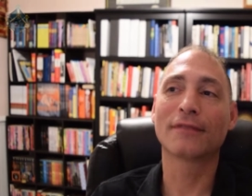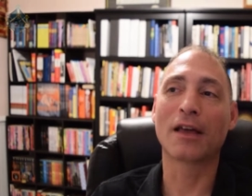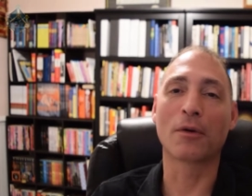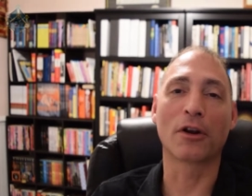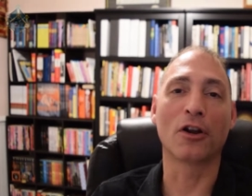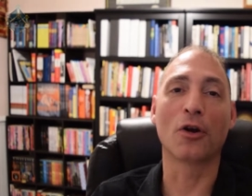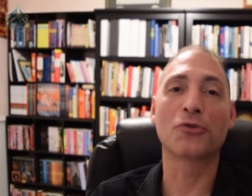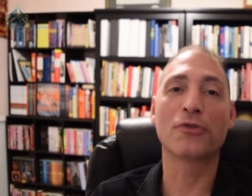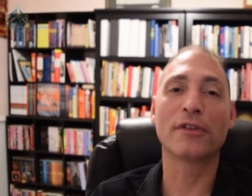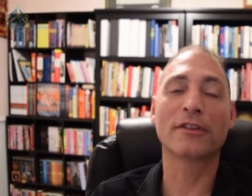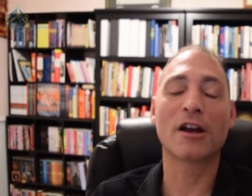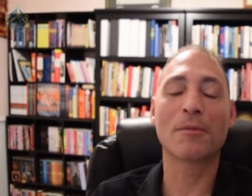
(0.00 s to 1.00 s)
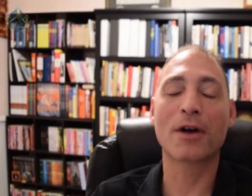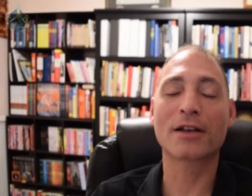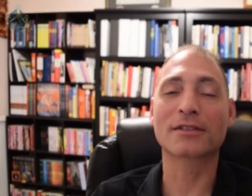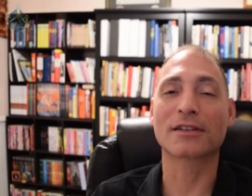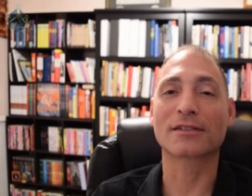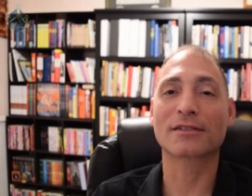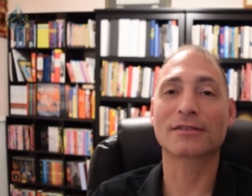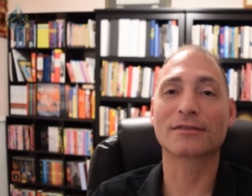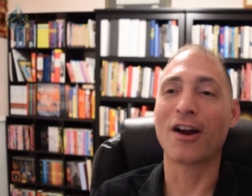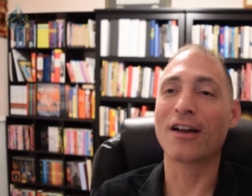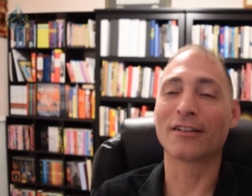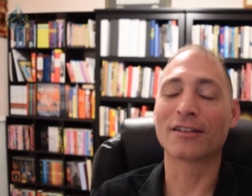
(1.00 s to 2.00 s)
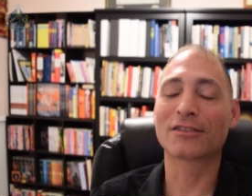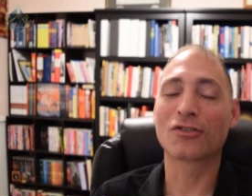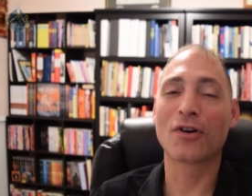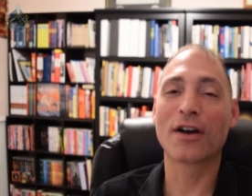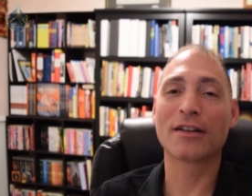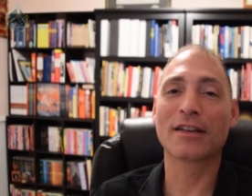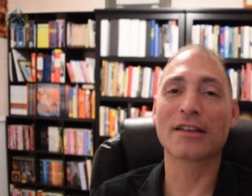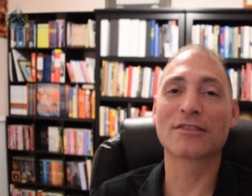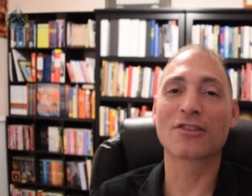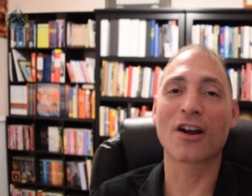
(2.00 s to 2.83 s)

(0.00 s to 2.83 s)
and we're going to go through the entire process. All right, let's go ahead and get